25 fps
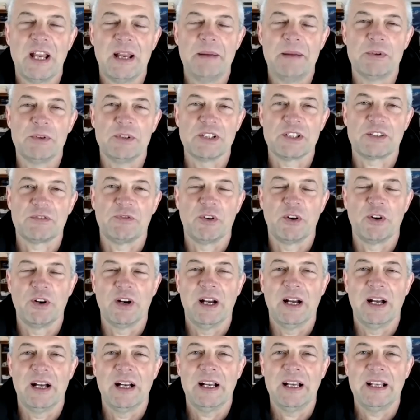to us for
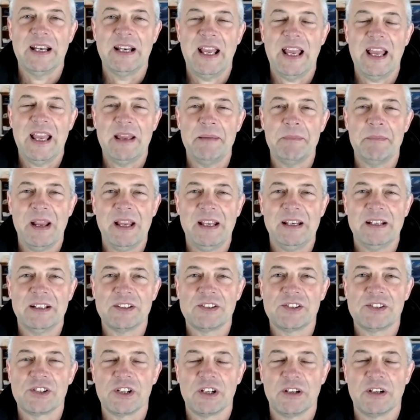uh, an A
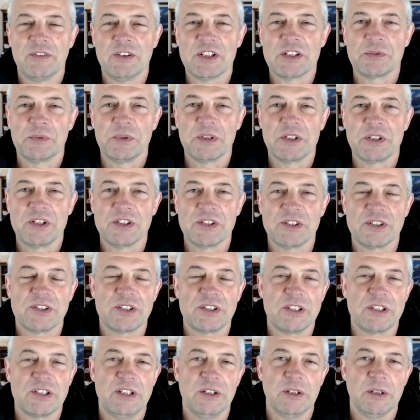maintenance service, which
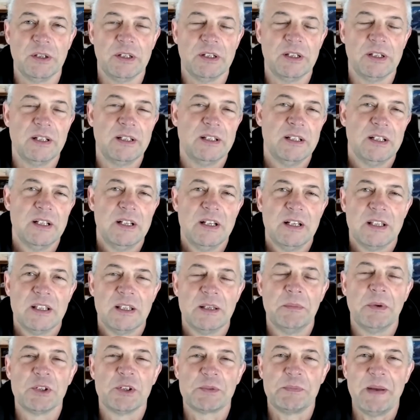is your
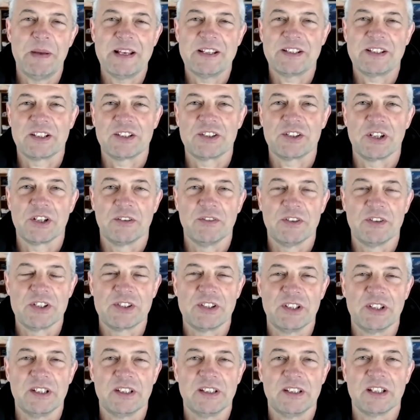the most basic service
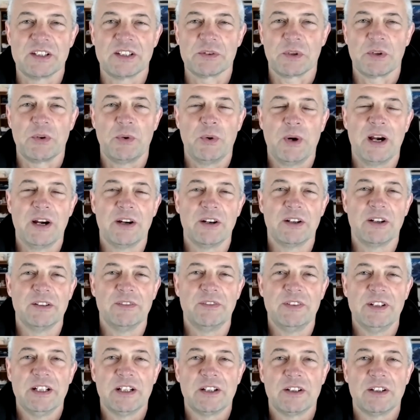that, that's required on the
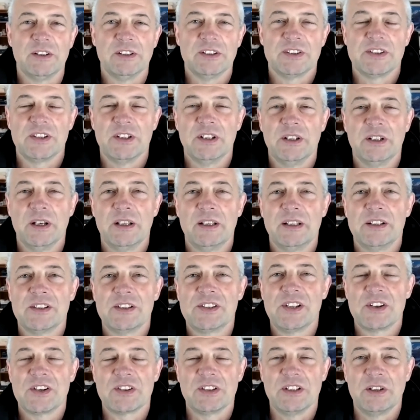vehicle. It's a,
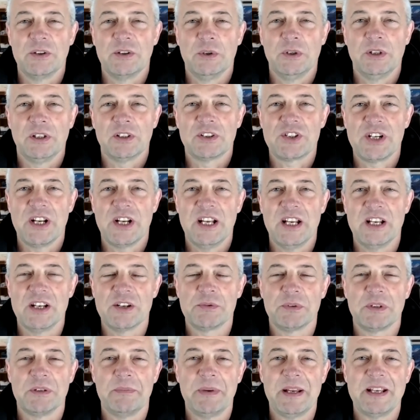essentially an oil change
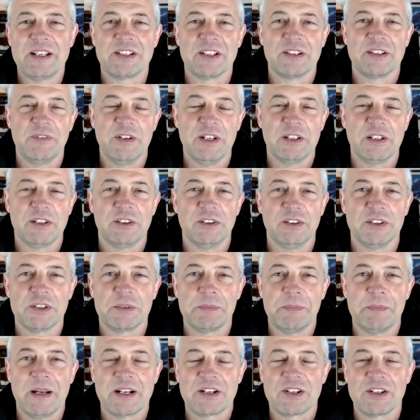with a basic vehicle
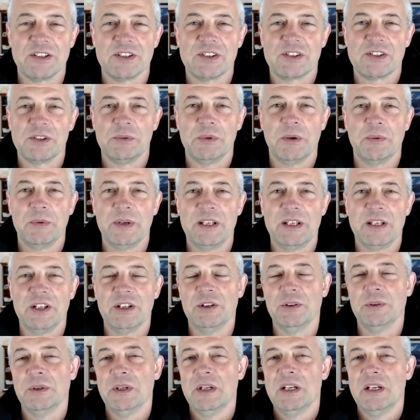inspection. So what we do